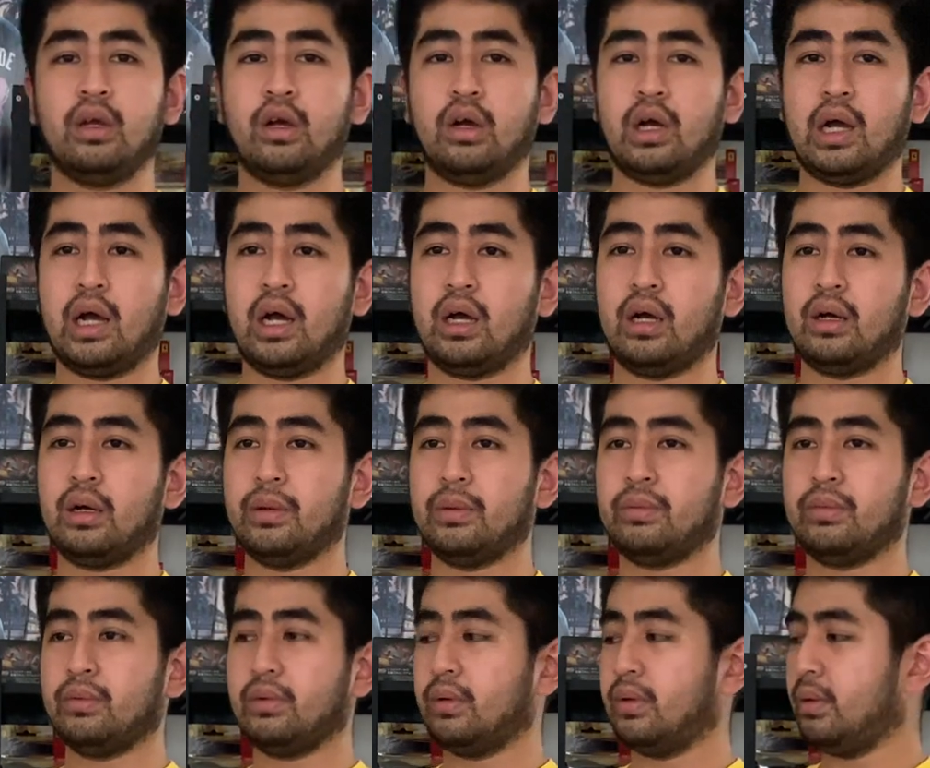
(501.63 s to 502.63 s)
by
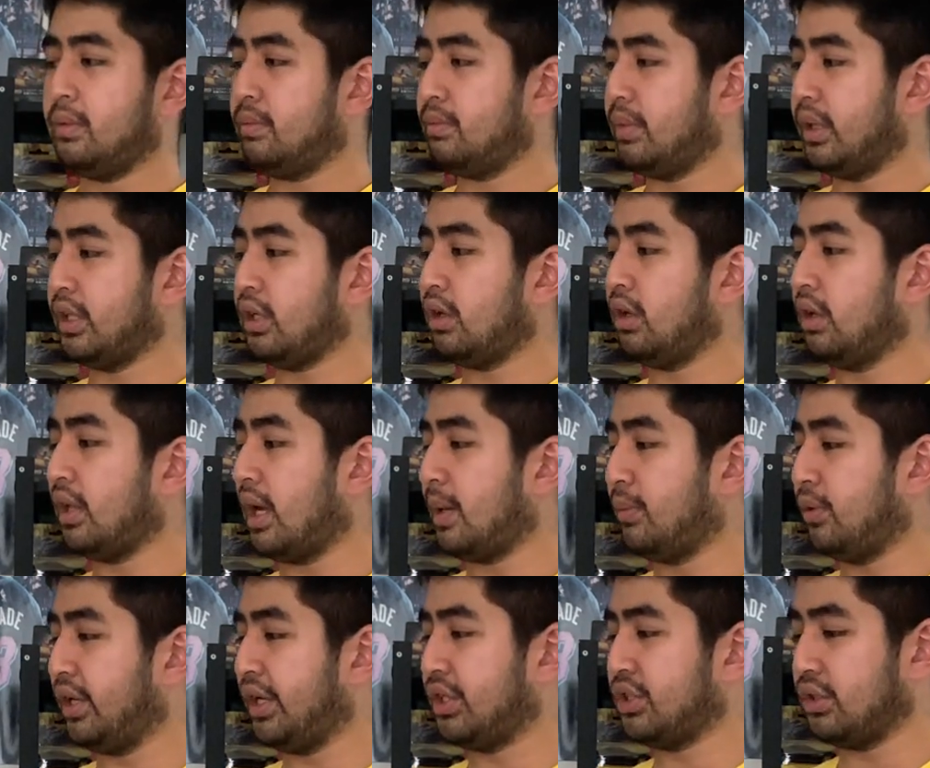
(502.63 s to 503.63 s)
the
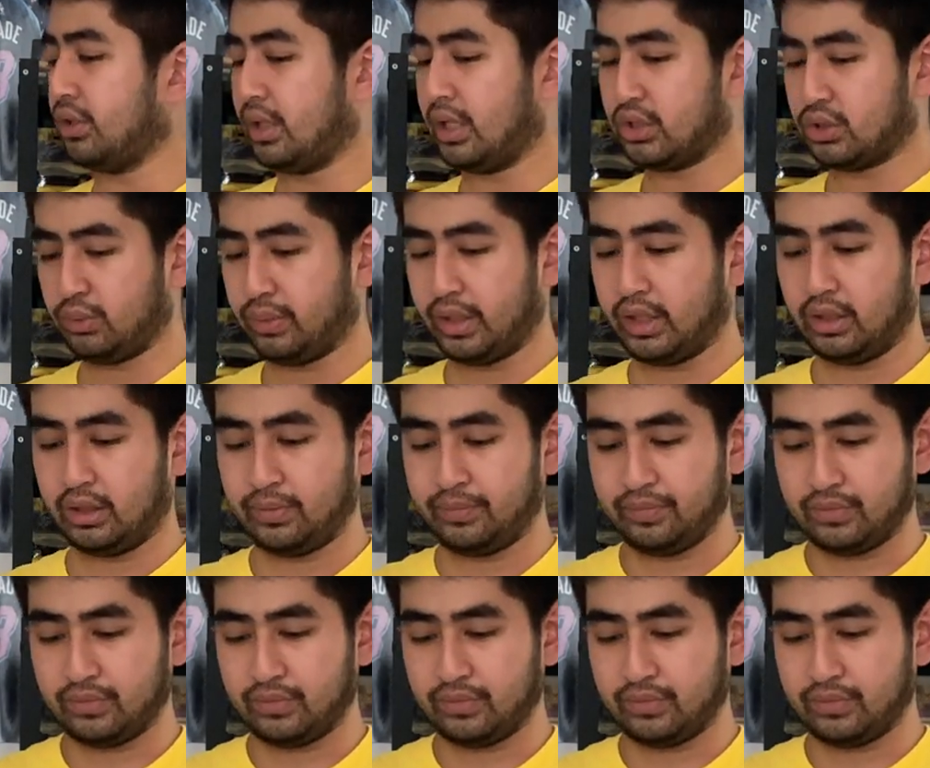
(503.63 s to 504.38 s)
collaboration as well.